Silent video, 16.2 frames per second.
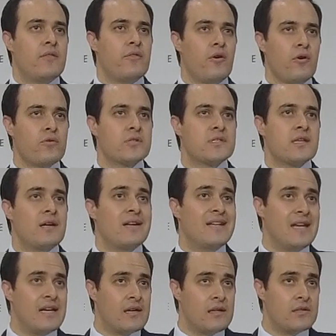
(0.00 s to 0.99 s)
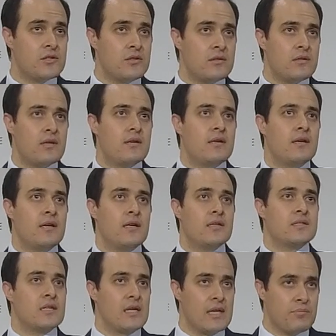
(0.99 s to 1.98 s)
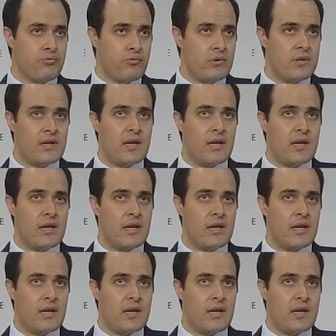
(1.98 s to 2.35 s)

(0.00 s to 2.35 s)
those that are negligent, deliberate